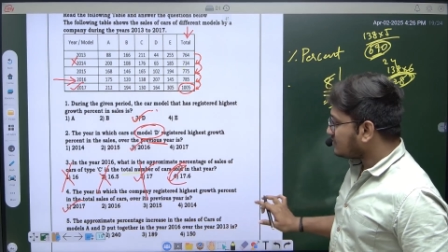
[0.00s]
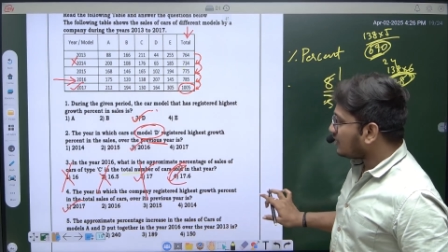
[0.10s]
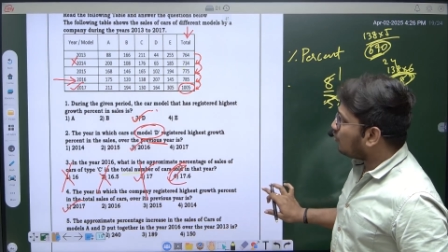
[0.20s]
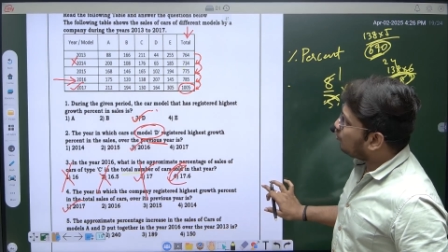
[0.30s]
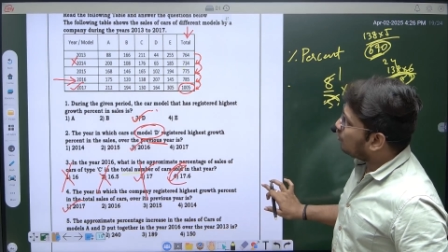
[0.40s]

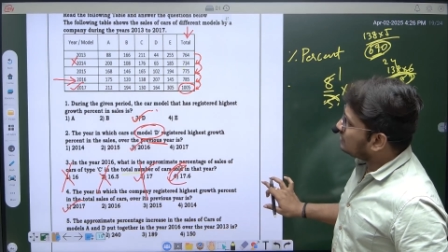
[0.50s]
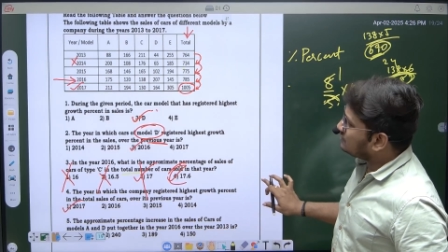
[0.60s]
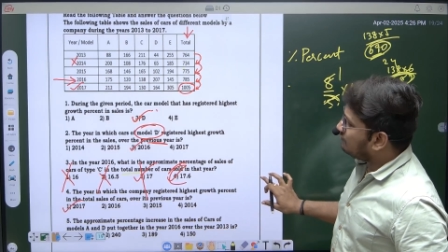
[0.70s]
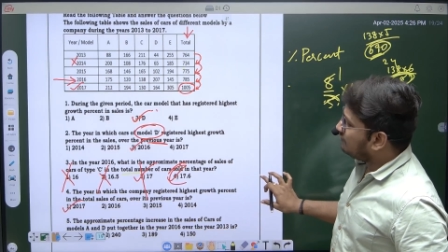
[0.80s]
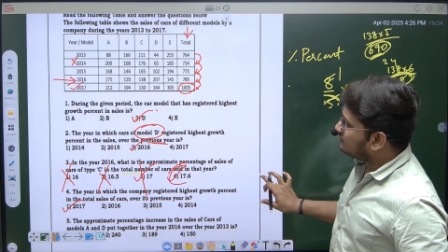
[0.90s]
What
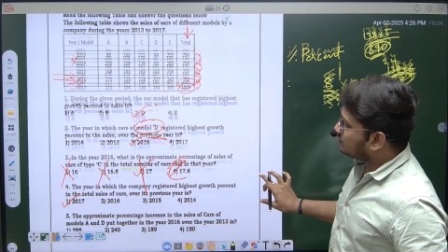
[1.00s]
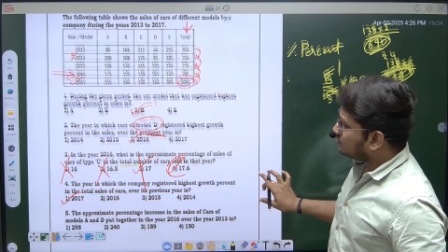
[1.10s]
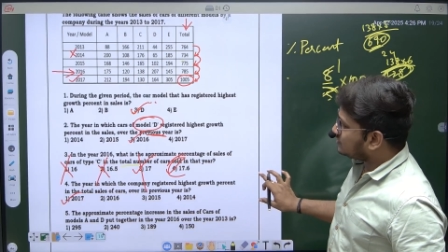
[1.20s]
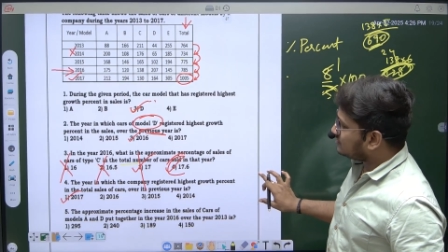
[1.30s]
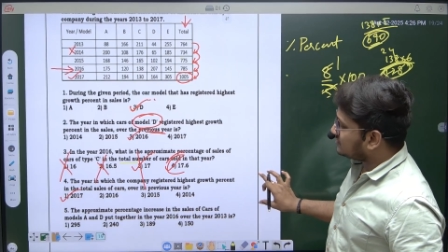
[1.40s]
fifth
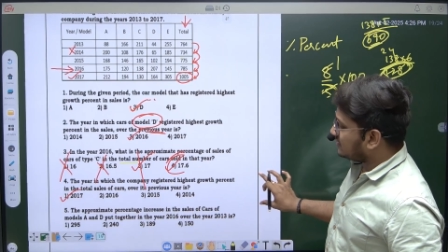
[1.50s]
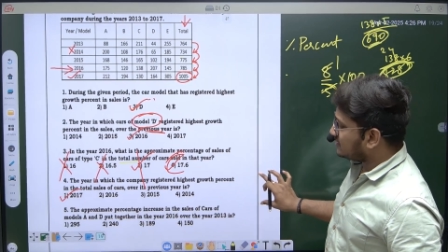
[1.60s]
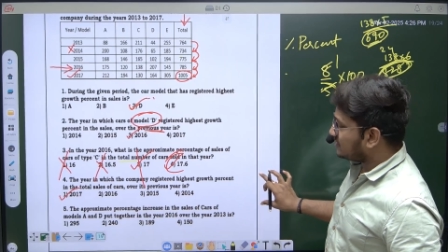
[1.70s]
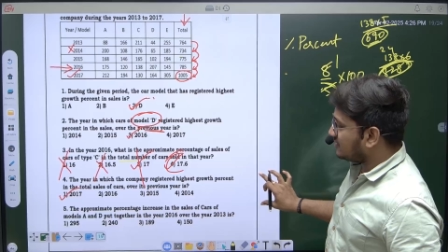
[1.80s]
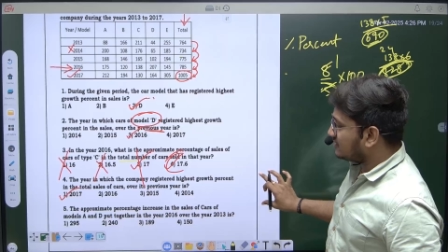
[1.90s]
question
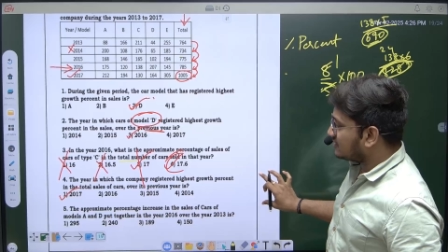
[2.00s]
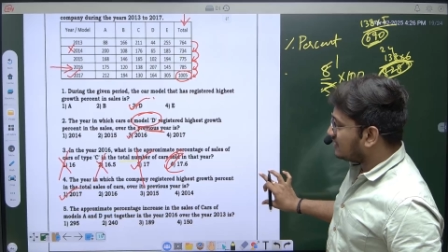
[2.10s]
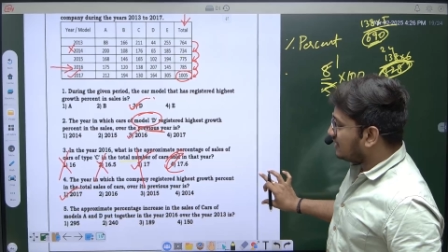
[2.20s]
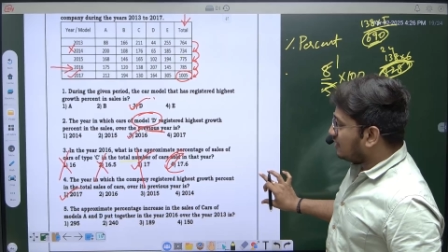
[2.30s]
says here?